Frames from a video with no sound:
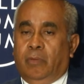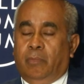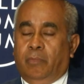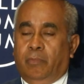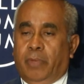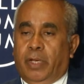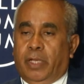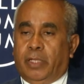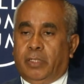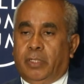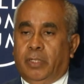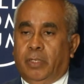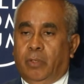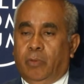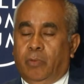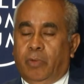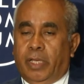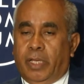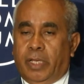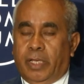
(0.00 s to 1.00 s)
but uh,
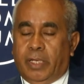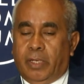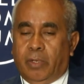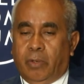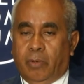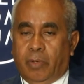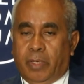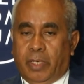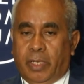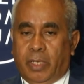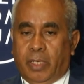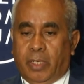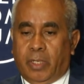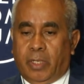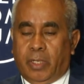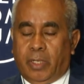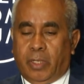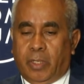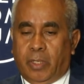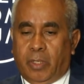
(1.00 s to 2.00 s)
we,
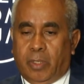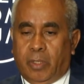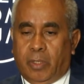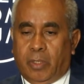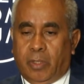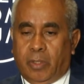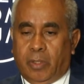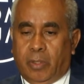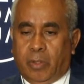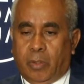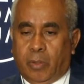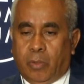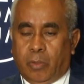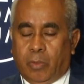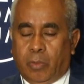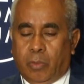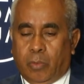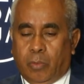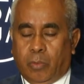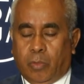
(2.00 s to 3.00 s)
we
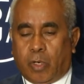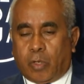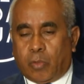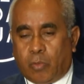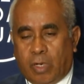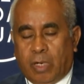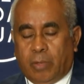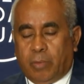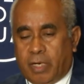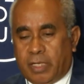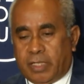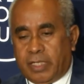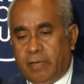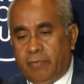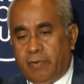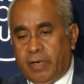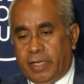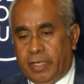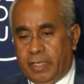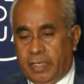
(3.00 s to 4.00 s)
work
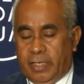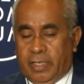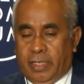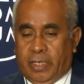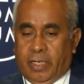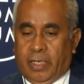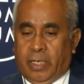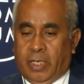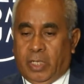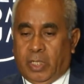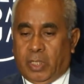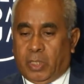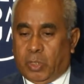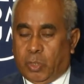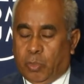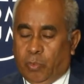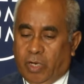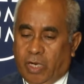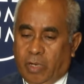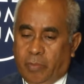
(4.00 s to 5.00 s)
collaboratively
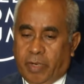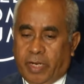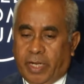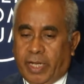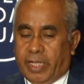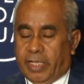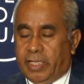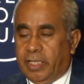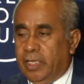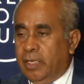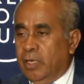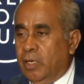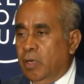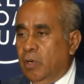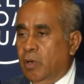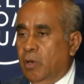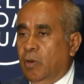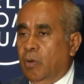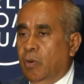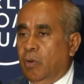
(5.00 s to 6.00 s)
to eliminate
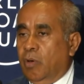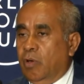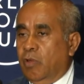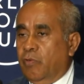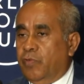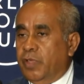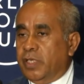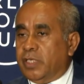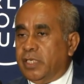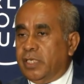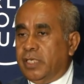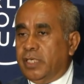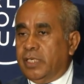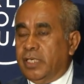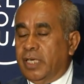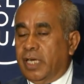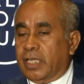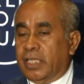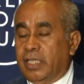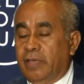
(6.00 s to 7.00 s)
all the fishing
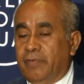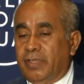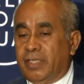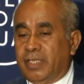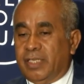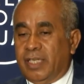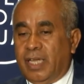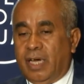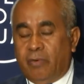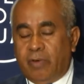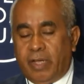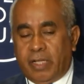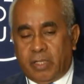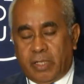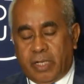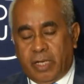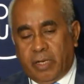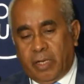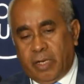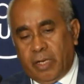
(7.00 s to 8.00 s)
activities. Now that
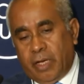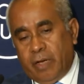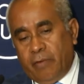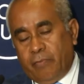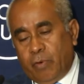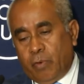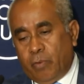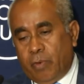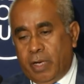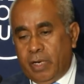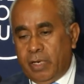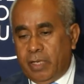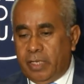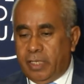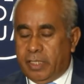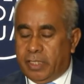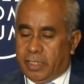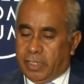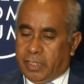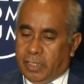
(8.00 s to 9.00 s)
uh, everyone
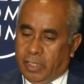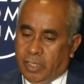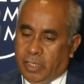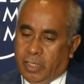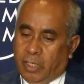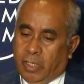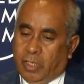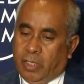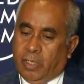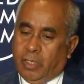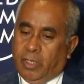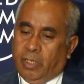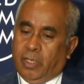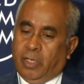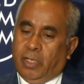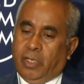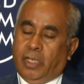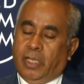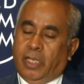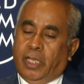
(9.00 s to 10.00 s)
is,
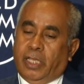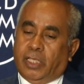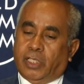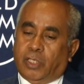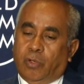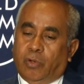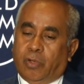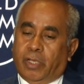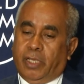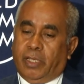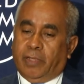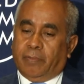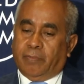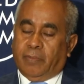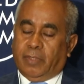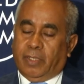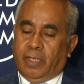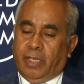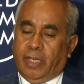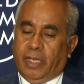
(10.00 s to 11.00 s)
is looking
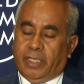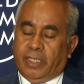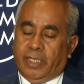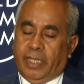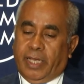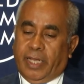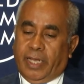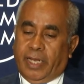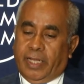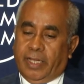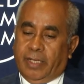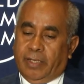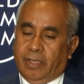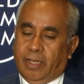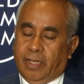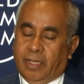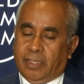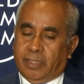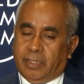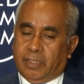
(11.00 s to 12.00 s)
at the area
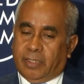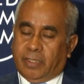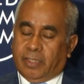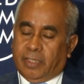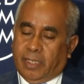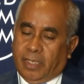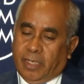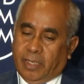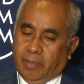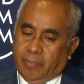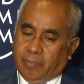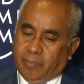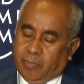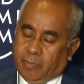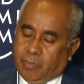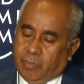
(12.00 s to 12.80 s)
as um,